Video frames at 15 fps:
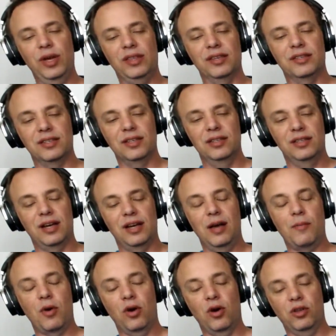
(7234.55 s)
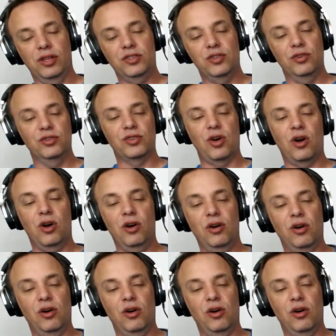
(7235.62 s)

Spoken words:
This time our listeners are